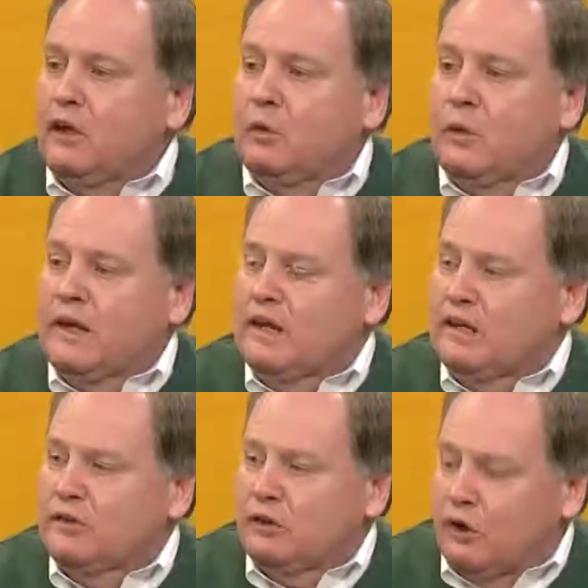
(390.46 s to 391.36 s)
We didn't
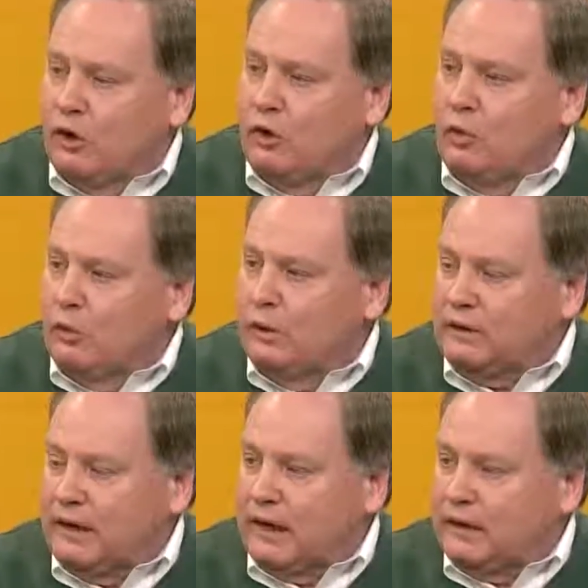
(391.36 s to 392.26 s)
even know what
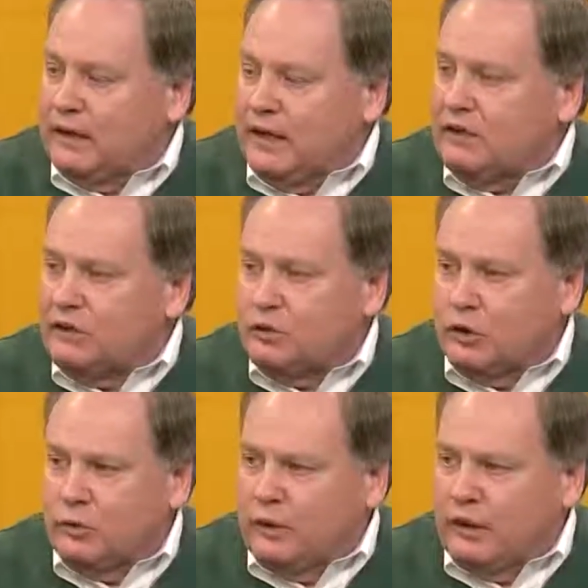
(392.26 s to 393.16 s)
the allegations
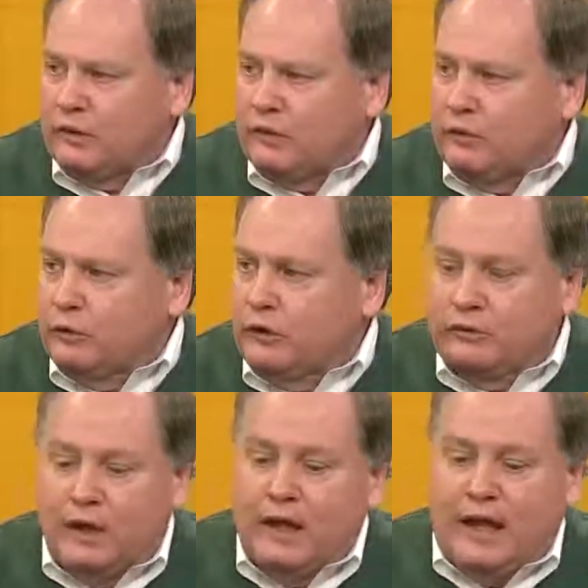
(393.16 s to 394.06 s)
were when they interviewed us.